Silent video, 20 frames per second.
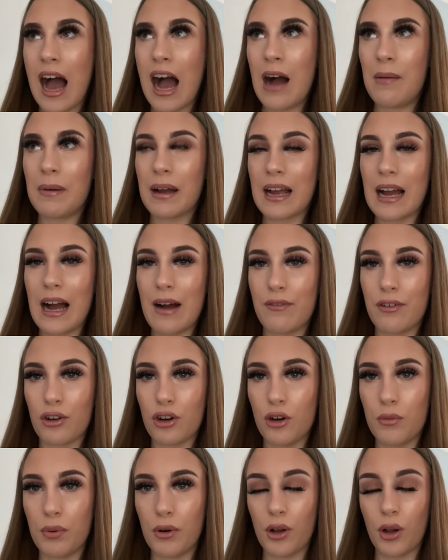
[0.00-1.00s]
I might have a
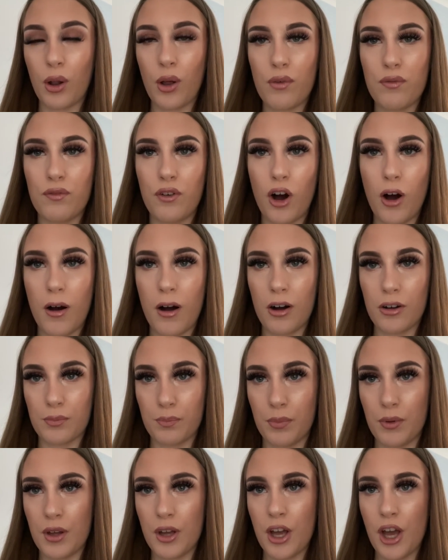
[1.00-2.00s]
couple
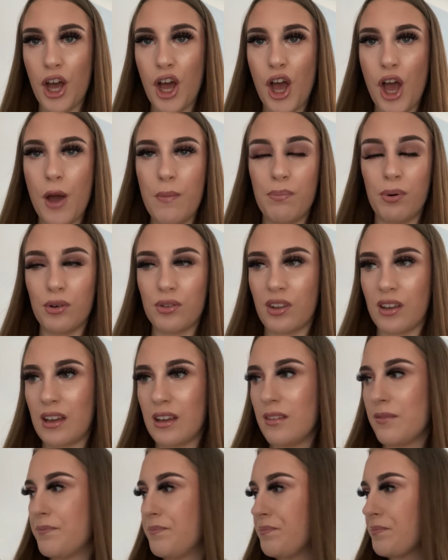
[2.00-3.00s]
for the
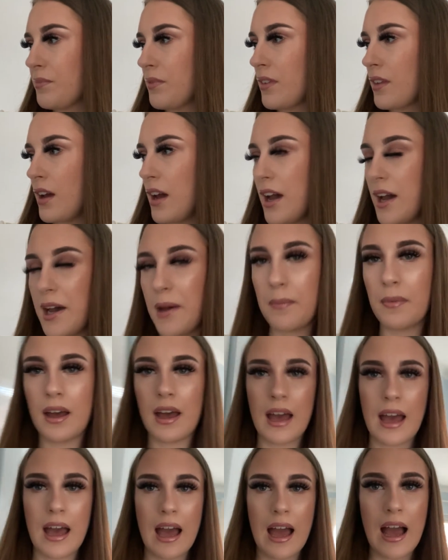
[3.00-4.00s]
pudding um,
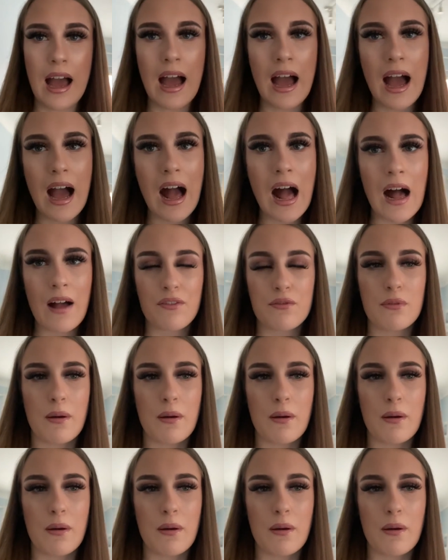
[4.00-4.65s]
after my